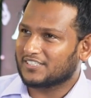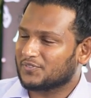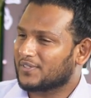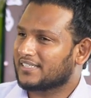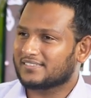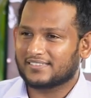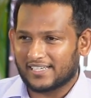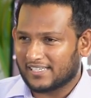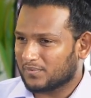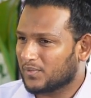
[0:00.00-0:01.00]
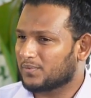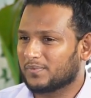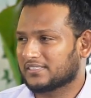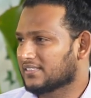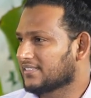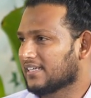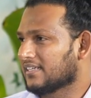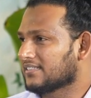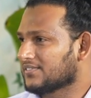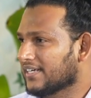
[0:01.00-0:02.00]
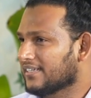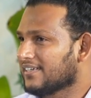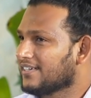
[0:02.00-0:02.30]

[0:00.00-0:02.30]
what is great about business analyst, right?